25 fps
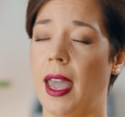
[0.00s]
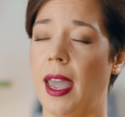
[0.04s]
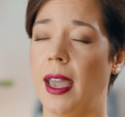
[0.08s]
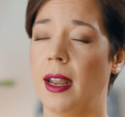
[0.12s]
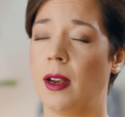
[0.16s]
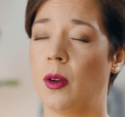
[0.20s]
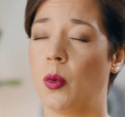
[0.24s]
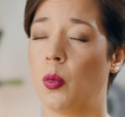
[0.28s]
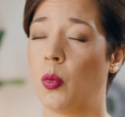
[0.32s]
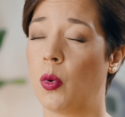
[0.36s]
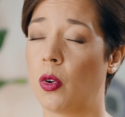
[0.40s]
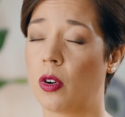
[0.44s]

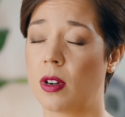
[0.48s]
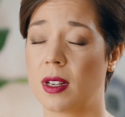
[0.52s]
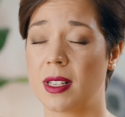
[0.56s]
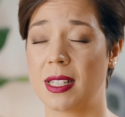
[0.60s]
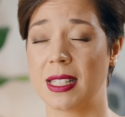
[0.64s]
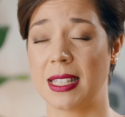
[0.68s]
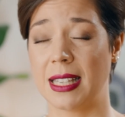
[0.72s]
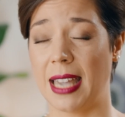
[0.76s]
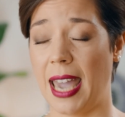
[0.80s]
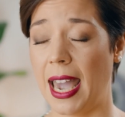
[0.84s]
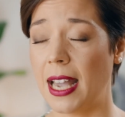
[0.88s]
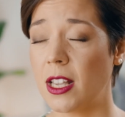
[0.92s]
and work
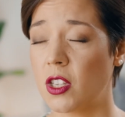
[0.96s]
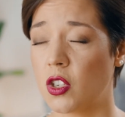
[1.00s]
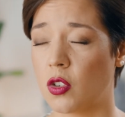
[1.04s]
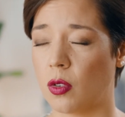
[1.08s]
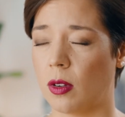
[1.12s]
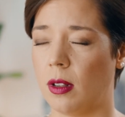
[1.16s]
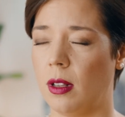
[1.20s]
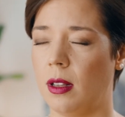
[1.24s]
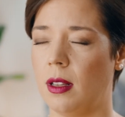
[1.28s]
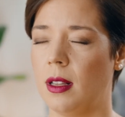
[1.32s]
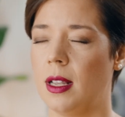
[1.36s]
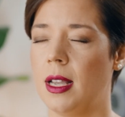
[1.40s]

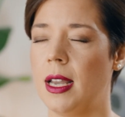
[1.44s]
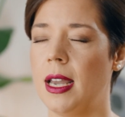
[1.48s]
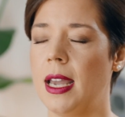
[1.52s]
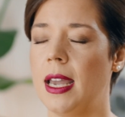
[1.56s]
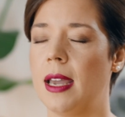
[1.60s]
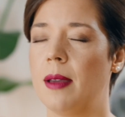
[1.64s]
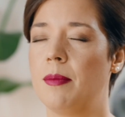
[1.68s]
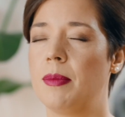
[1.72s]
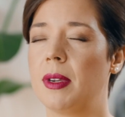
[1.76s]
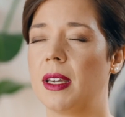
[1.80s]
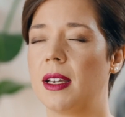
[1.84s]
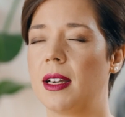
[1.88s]
schedule,
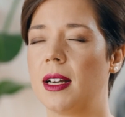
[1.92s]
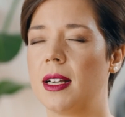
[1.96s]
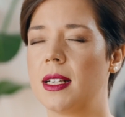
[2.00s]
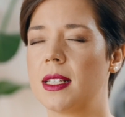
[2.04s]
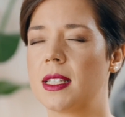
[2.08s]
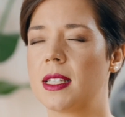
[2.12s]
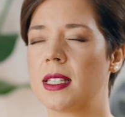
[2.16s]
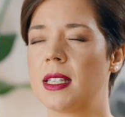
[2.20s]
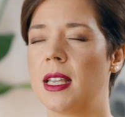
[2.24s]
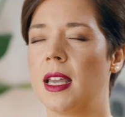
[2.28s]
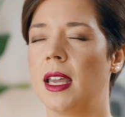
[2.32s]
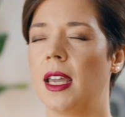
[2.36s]

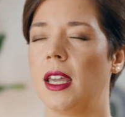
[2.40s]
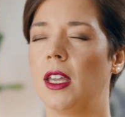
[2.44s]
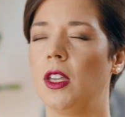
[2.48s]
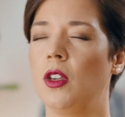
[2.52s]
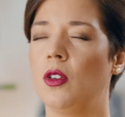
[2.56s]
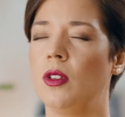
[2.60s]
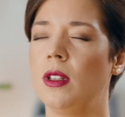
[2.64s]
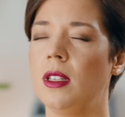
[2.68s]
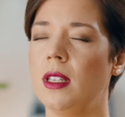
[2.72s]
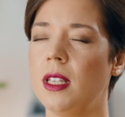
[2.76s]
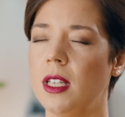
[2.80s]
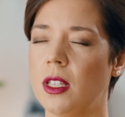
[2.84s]
because
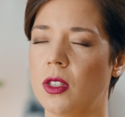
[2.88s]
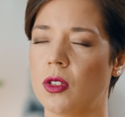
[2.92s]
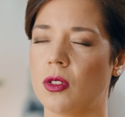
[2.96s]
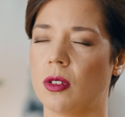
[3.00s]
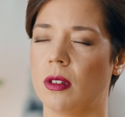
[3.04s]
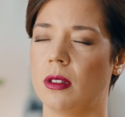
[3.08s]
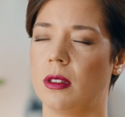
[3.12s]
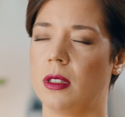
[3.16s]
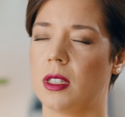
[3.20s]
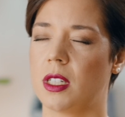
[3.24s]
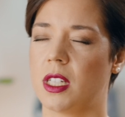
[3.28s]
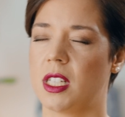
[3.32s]
you need to
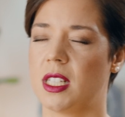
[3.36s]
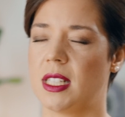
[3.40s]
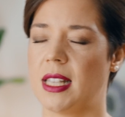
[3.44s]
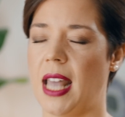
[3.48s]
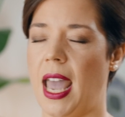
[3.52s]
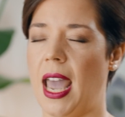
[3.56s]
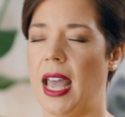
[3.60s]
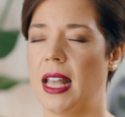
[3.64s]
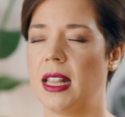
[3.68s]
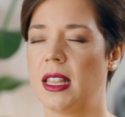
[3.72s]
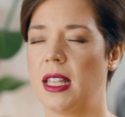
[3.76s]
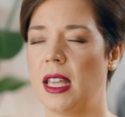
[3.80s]

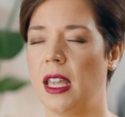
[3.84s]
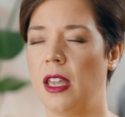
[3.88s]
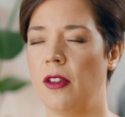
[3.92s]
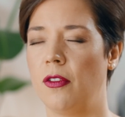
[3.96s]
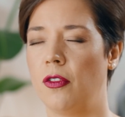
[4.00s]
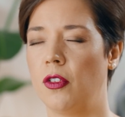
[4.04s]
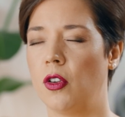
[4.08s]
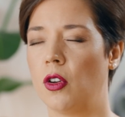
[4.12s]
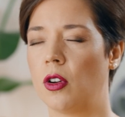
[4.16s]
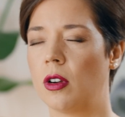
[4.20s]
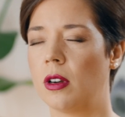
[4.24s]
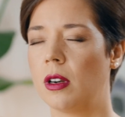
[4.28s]
understand,
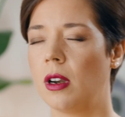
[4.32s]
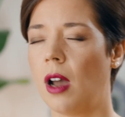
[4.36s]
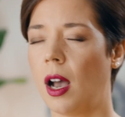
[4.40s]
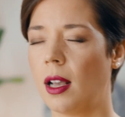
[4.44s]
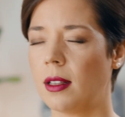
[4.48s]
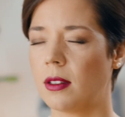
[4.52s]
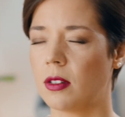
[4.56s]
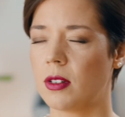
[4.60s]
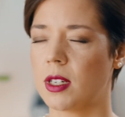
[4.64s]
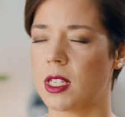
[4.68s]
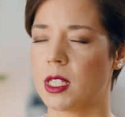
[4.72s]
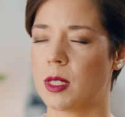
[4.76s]
if you're
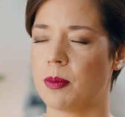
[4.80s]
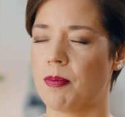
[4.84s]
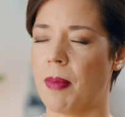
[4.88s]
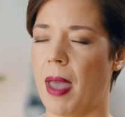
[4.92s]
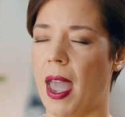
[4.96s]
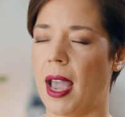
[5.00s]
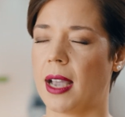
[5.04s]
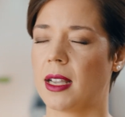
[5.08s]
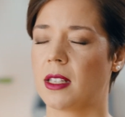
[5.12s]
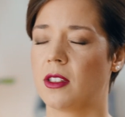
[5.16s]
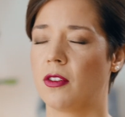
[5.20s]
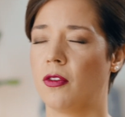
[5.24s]
not
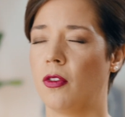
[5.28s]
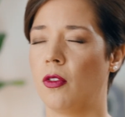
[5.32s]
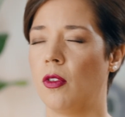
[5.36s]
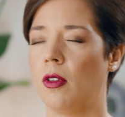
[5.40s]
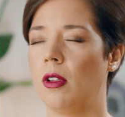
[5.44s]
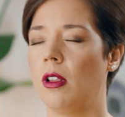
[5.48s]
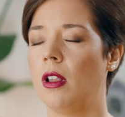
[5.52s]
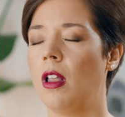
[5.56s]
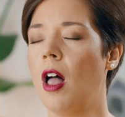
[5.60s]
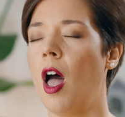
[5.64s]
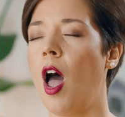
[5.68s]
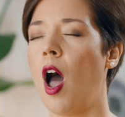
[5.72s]

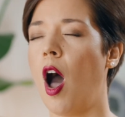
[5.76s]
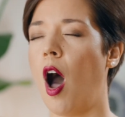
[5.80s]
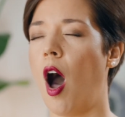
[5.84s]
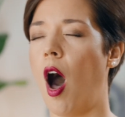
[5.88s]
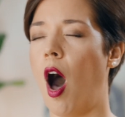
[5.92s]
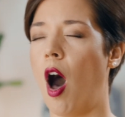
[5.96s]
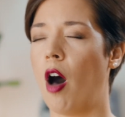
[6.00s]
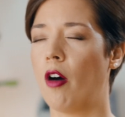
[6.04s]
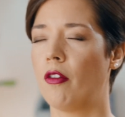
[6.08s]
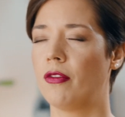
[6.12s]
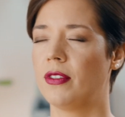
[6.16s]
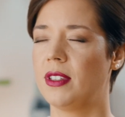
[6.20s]
respectful
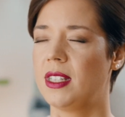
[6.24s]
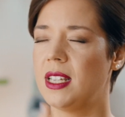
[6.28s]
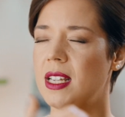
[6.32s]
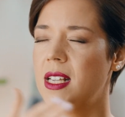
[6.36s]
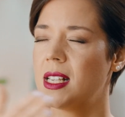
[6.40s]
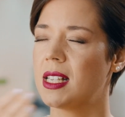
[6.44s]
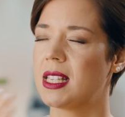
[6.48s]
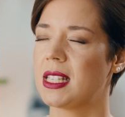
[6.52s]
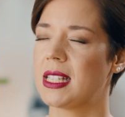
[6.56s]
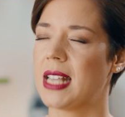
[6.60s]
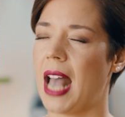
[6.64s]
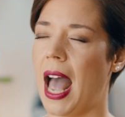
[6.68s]
of
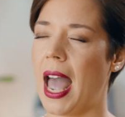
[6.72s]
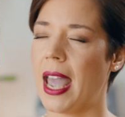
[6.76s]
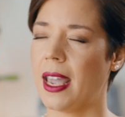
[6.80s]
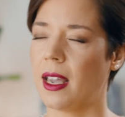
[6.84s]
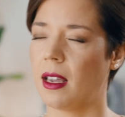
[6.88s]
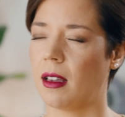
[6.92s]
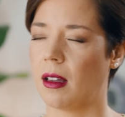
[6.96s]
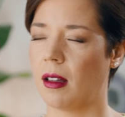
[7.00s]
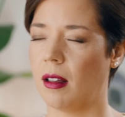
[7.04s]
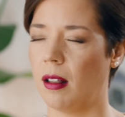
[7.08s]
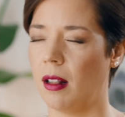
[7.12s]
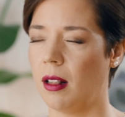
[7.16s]
this
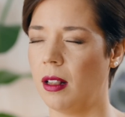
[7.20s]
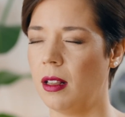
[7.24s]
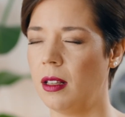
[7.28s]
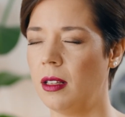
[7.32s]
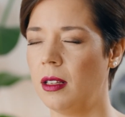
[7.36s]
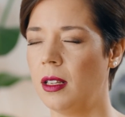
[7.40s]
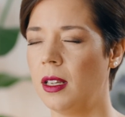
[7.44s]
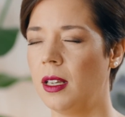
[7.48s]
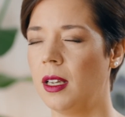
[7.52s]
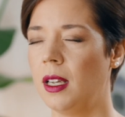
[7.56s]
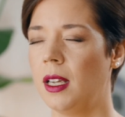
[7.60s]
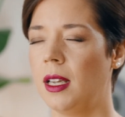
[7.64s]

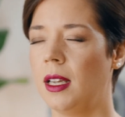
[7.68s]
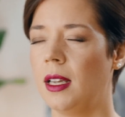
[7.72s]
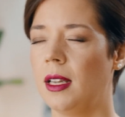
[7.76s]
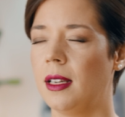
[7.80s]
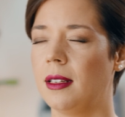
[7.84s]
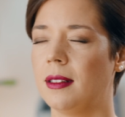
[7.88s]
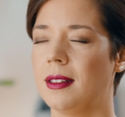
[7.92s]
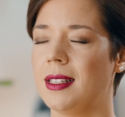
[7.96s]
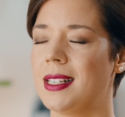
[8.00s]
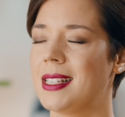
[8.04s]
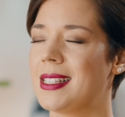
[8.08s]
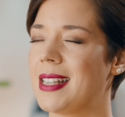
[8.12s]
cycle
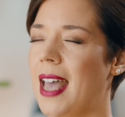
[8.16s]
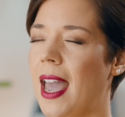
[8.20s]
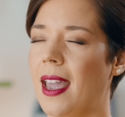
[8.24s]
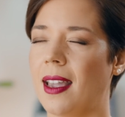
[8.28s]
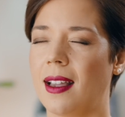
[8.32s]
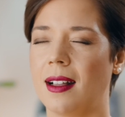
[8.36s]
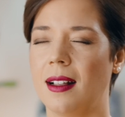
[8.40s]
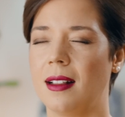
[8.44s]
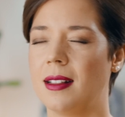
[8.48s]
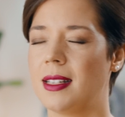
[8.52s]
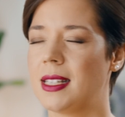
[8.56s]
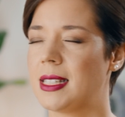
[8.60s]

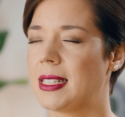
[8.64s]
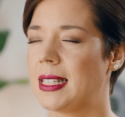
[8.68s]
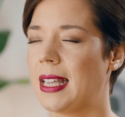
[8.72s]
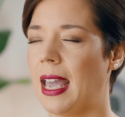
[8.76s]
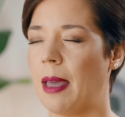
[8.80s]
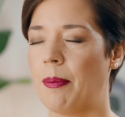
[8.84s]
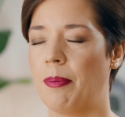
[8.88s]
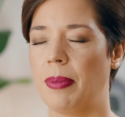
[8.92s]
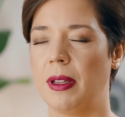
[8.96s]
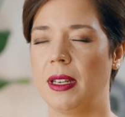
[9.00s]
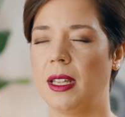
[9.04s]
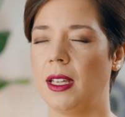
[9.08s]
is
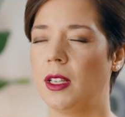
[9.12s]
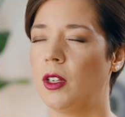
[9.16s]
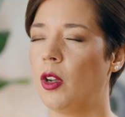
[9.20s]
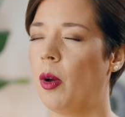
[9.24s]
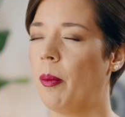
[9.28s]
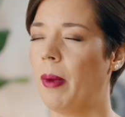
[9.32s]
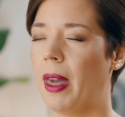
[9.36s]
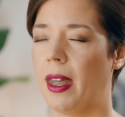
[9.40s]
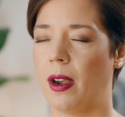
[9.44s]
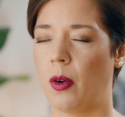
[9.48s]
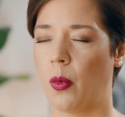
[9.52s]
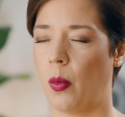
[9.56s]
happening no
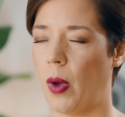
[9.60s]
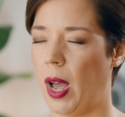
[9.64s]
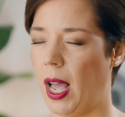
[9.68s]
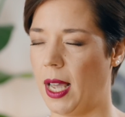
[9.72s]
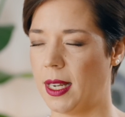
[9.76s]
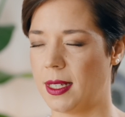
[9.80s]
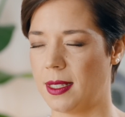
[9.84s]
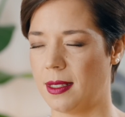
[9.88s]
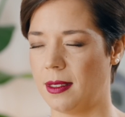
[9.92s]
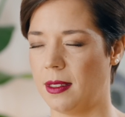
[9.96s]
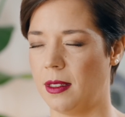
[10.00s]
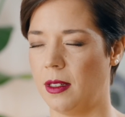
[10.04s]
matter
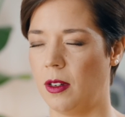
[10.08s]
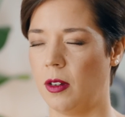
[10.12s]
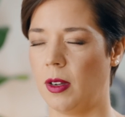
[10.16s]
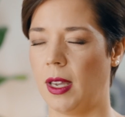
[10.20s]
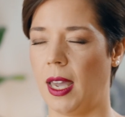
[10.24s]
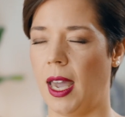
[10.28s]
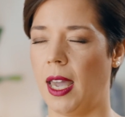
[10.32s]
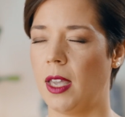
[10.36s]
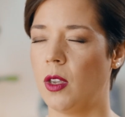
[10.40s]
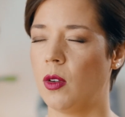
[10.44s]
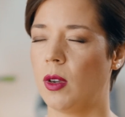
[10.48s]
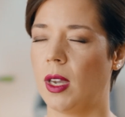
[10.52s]
what,
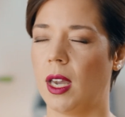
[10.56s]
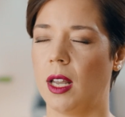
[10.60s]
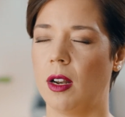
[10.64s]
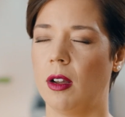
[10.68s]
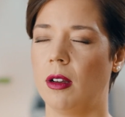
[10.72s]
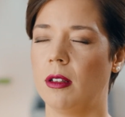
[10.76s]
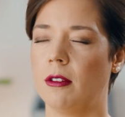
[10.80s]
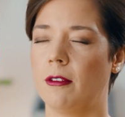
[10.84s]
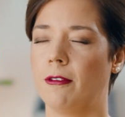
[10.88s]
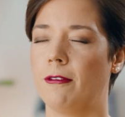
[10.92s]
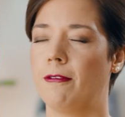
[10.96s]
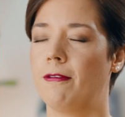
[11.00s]
okay? You
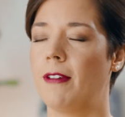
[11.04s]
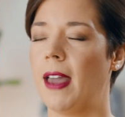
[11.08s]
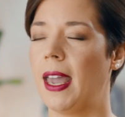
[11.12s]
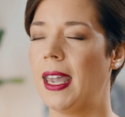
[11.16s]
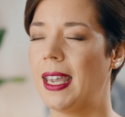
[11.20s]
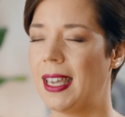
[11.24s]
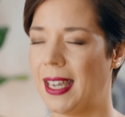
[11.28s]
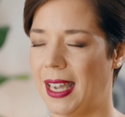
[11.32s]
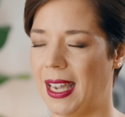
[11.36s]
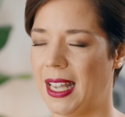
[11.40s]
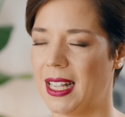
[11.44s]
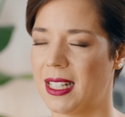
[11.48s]
cannot
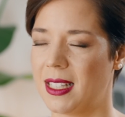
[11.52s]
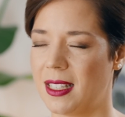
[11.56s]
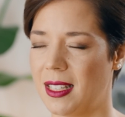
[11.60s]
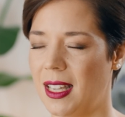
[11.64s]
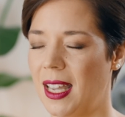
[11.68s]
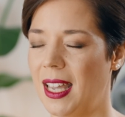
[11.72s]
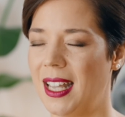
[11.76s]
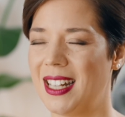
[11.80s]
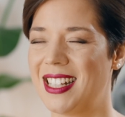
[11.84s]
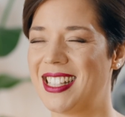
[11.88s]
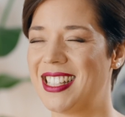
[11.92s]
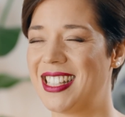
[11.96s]
fake it.
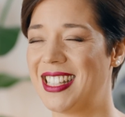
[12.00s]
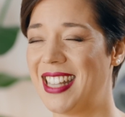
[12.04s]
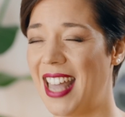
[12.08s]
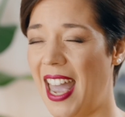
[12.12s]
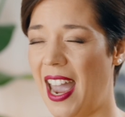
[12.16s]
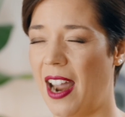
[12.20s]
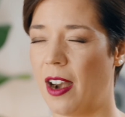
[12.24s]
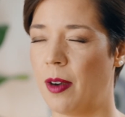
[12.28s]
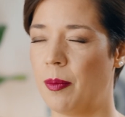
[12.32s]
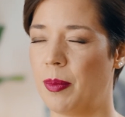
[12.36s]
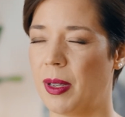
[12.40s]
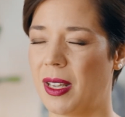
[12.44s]
It's
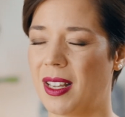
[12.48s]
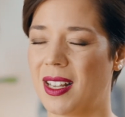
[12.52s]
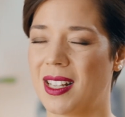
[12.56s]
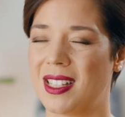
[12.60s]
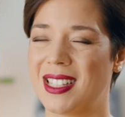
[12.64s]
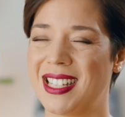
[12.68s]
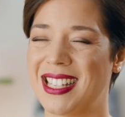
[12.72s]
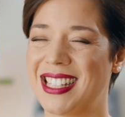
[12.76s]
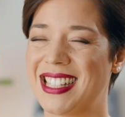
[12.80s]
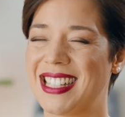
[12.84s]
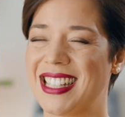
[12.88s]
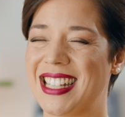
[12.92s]
there
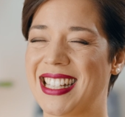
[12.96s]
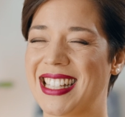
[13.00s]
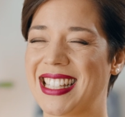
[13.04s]
because it's the